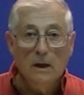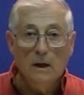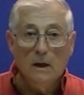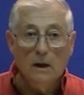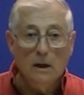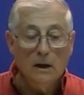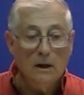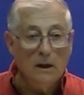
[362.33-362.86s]

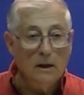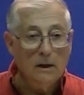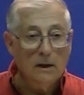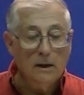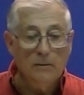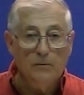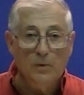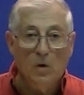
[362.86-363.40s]

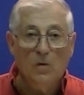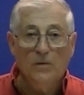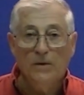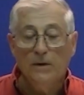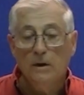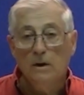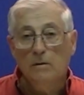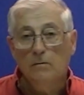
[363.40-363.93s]
And both
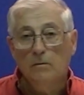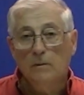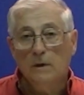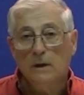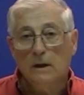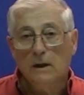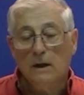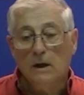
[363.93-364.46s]
of them
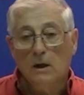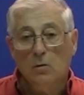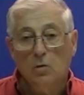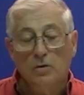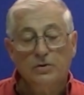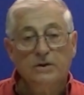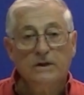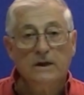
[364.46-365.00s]

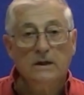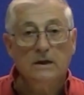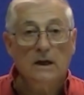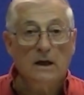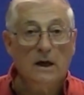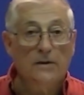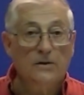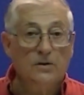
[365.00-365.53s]
will stick
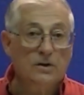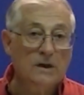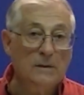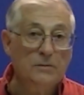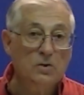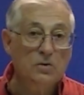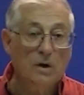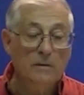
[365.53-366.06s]
to other
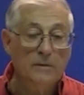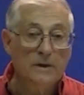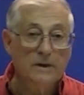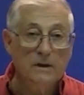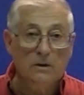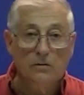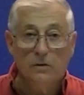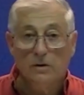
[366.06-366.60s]
substrate
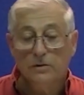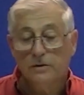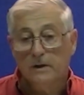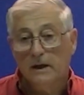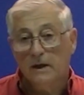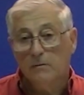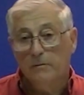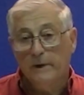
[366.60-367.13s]
materials
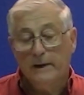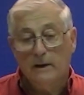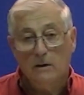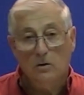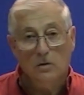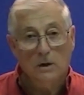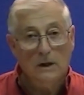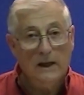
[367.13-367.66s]
like metal
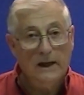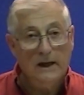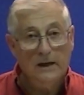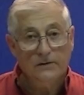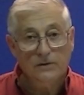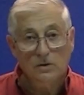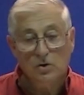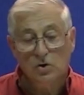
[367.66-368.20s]
or
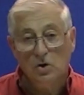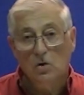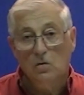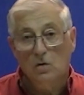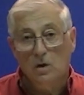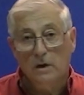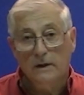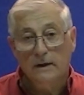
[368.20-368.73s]
glass and so
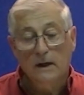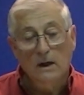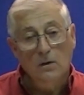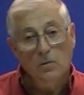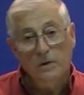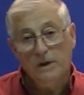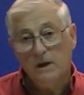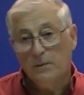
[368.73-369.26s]
on.
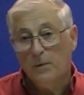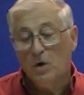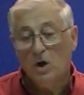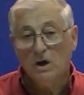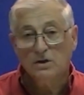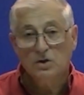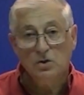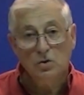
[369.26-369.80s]
With the
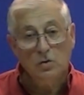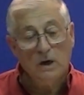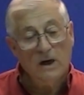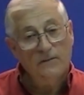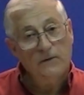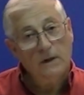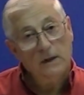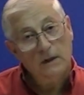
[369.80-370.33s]
epoxies, you
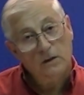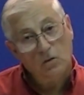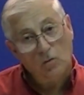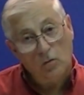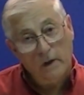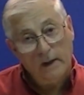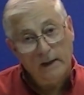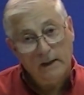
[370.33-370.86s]
have to get the
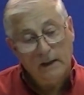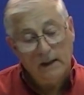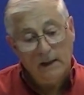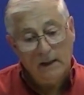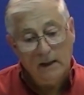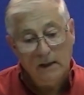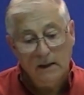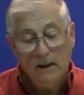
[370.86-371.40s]
right
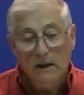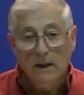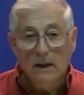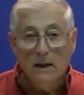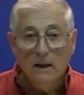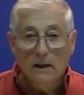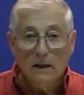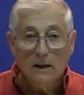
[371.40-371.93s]
kind.
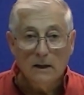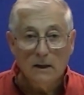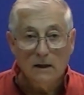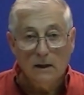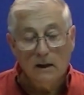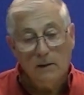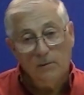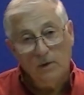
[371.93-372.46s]

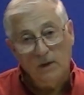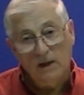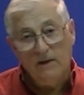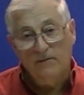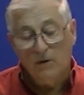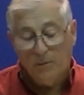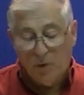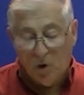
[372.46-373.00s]
I
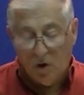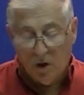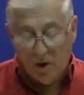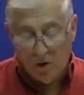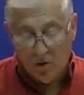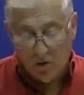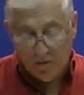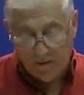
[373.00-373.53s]
believe the
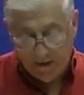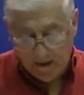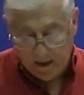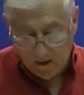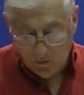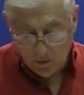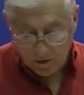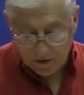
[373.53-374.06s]

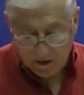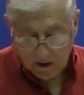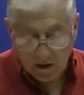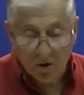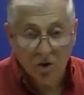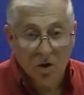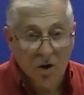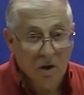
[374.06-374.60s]
polyurethane will
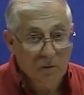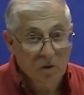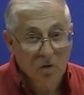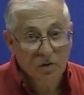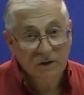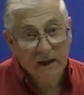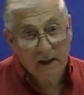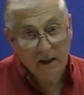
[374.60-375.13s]
stick to
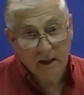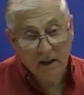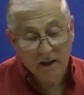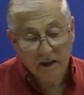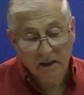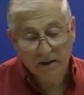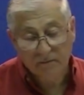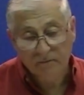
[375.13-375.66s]
almost
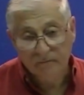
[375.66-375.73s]
anything.